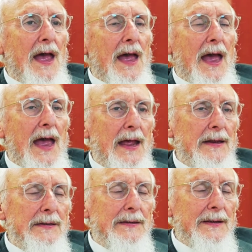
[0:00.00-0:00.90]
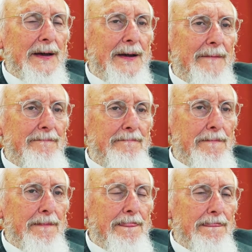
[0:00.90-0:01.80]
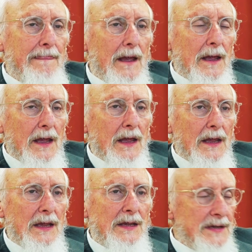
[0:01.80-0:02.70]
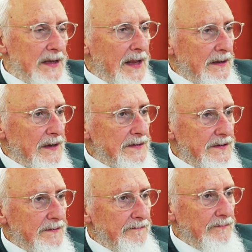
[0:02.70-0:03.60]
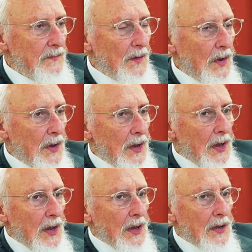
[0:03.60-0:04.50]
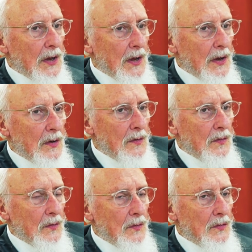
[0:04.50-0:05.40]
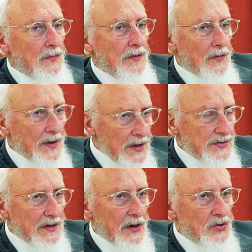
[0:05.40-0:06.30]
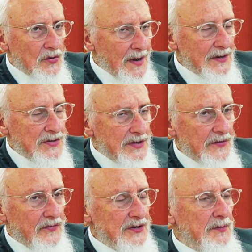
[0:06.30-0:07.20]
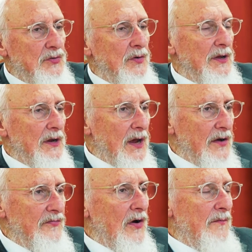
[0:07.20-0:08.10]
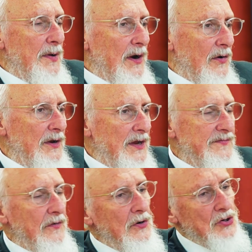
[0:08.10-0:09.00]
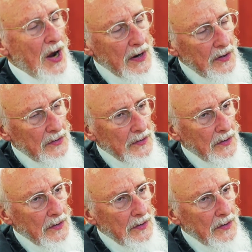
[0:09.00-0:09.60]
And he said like this, there is a tremendous difference between the love a parent has for a child